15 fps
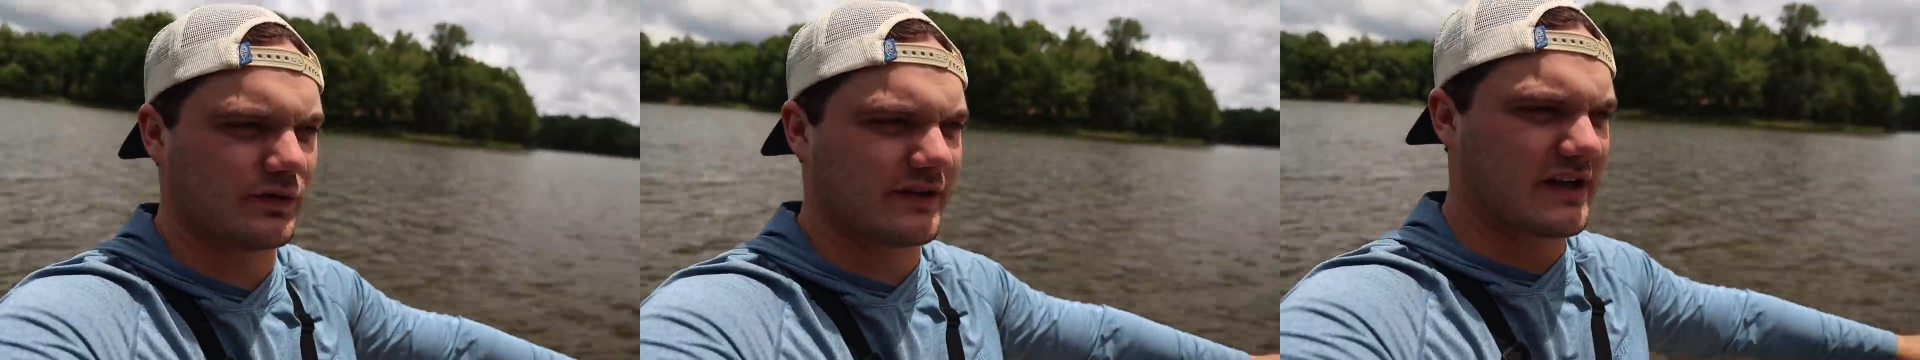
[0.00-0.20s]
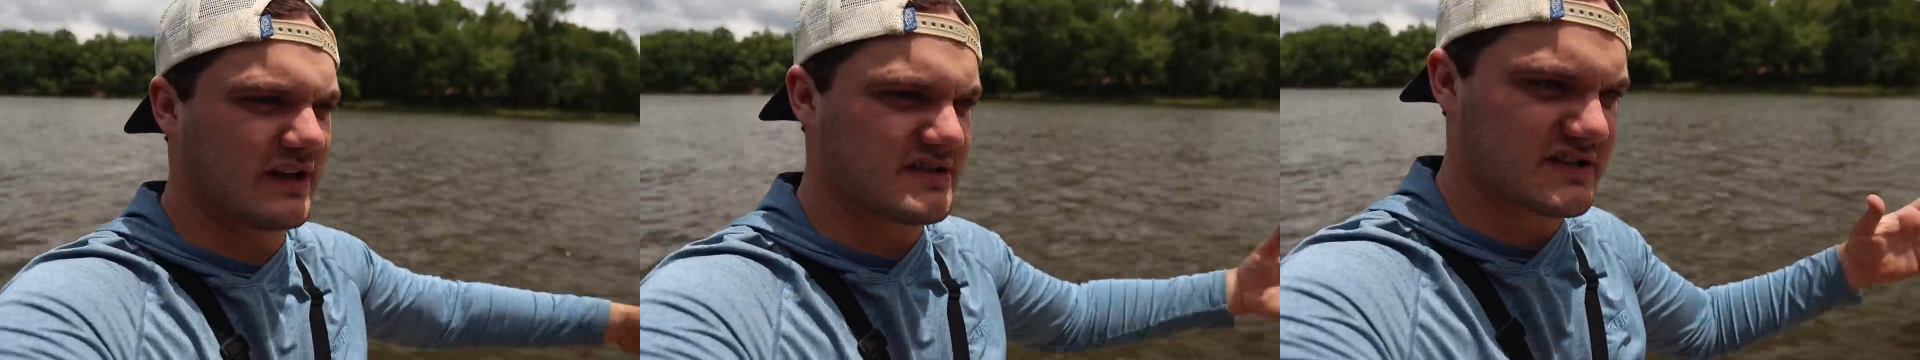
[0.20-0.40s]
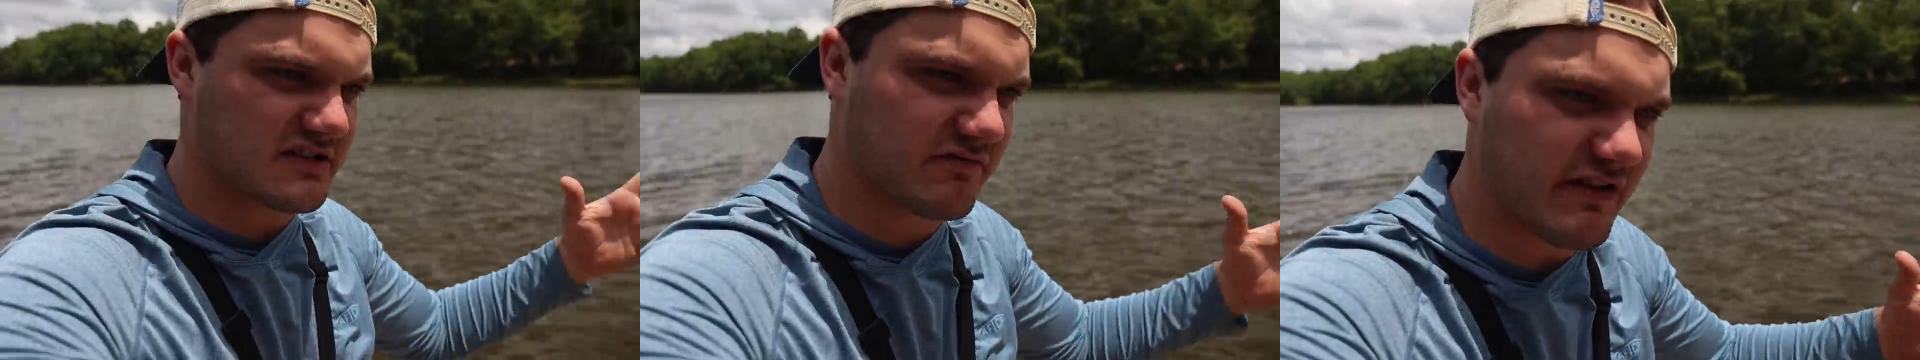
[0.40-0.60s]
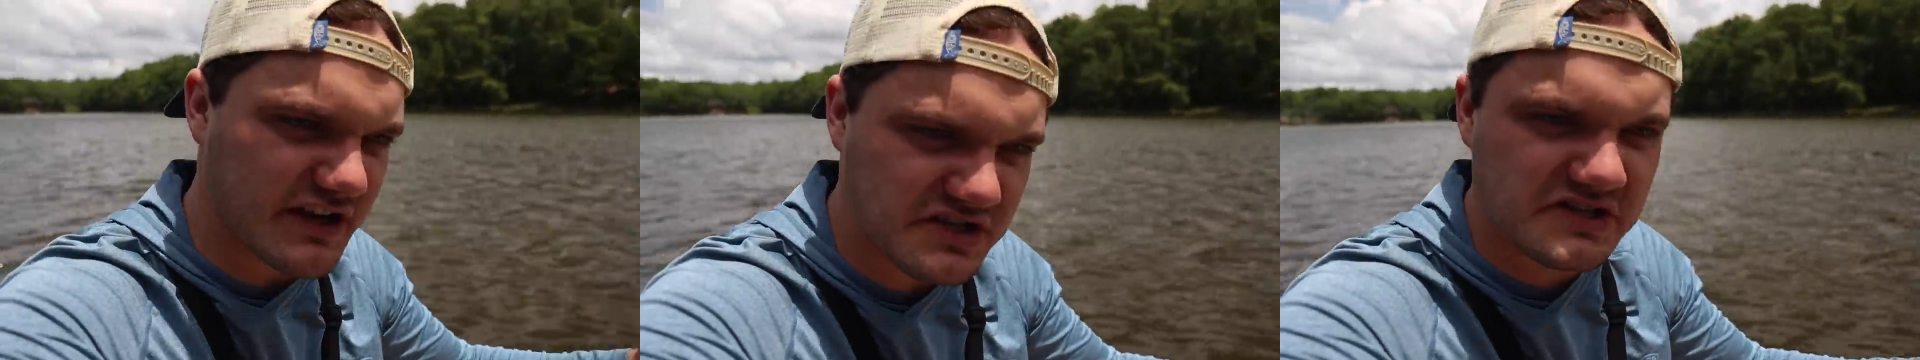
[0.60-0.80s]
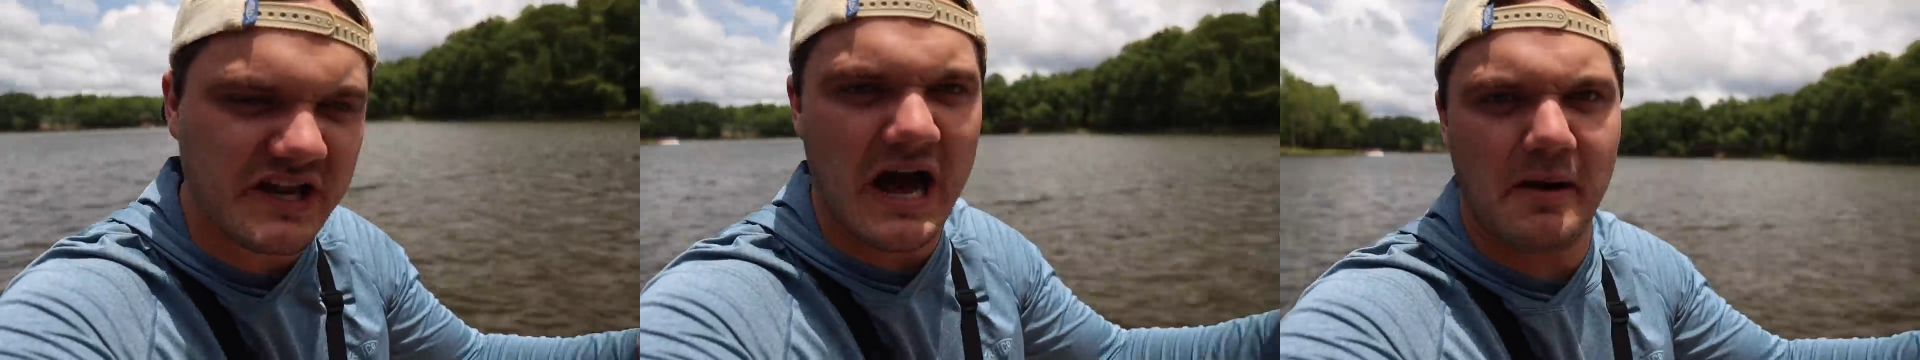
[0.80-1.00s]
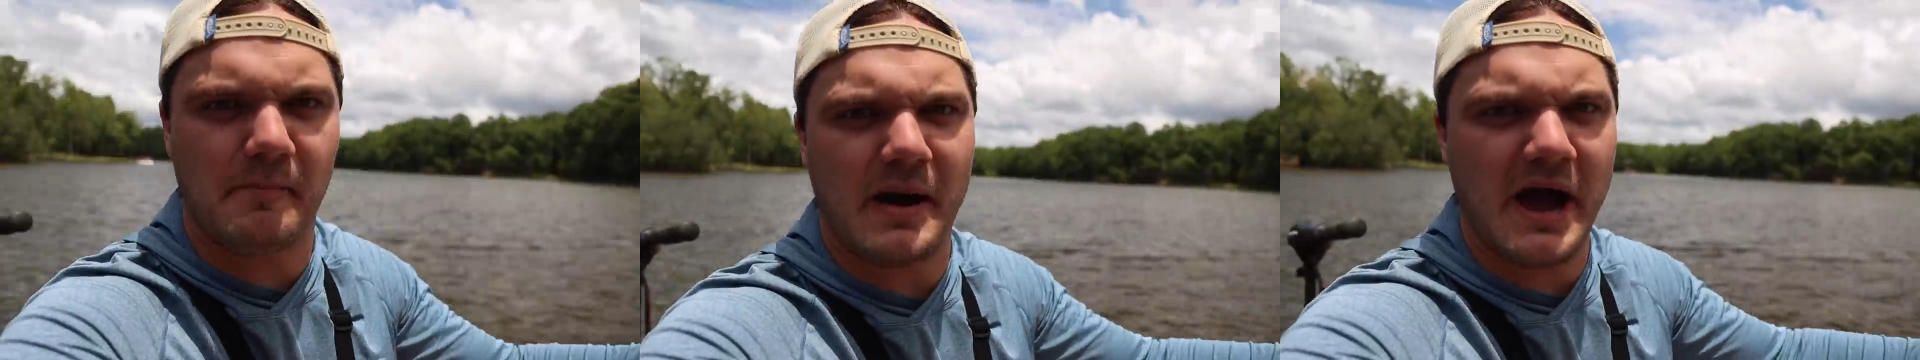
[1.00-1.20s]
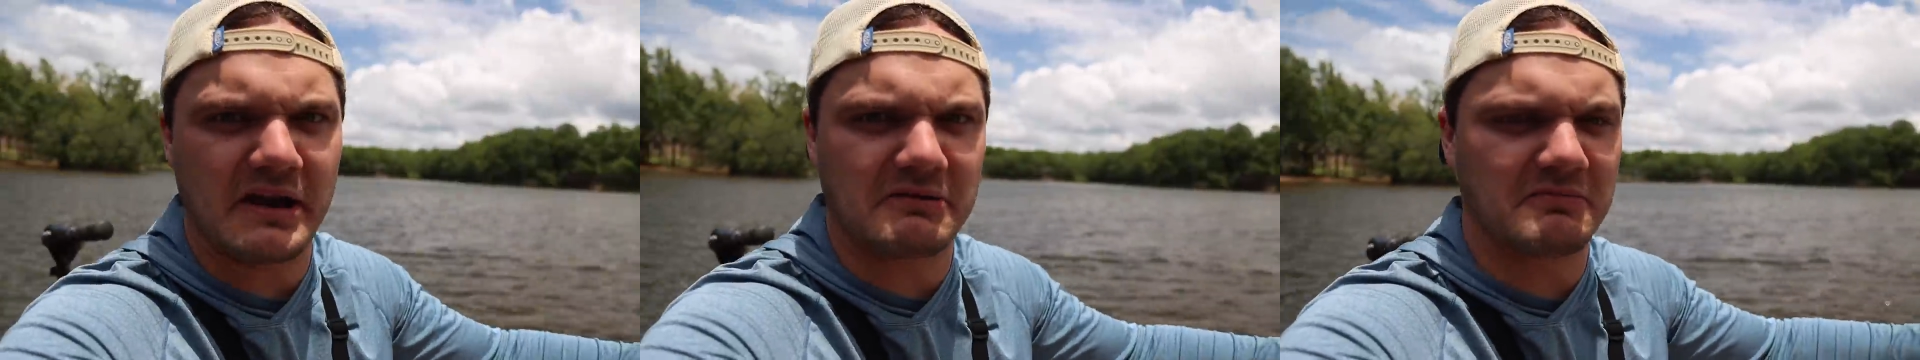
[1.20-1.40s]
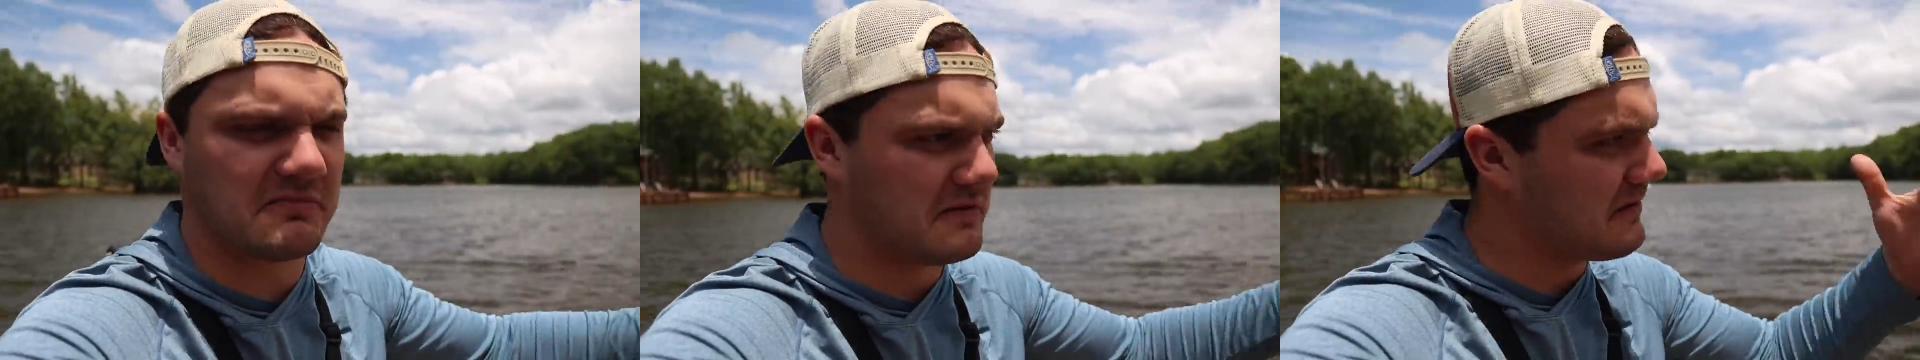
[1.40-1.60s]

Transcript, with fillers: because his fish stopped biting.